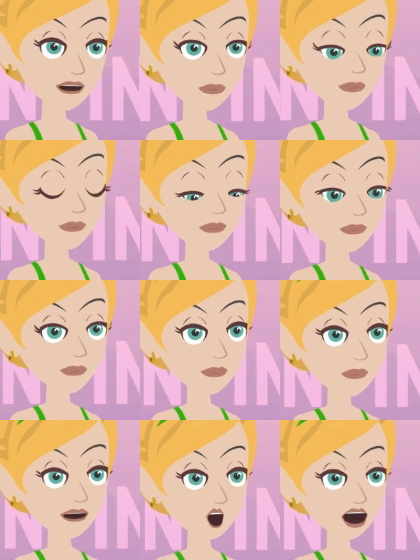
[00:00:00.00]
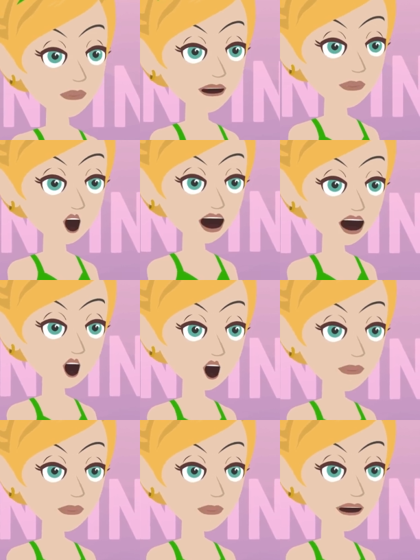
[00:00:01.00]
We just know
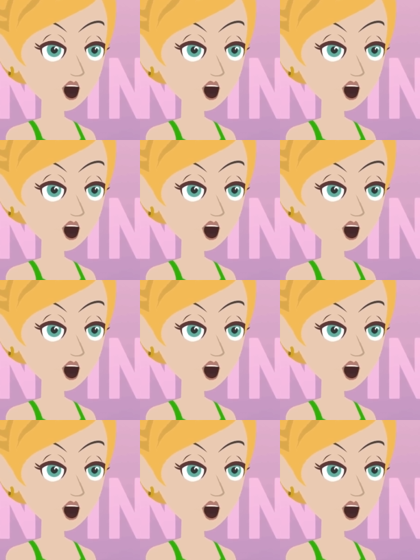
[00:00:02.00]
that